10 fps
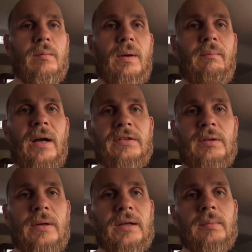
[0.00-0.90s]
my
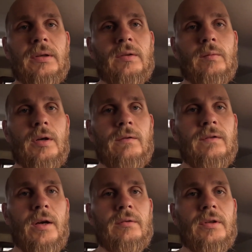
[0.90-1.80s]
battery bank, because what I
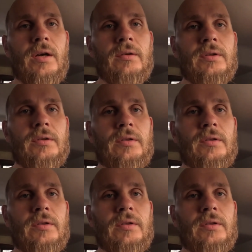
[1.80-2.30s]
found out,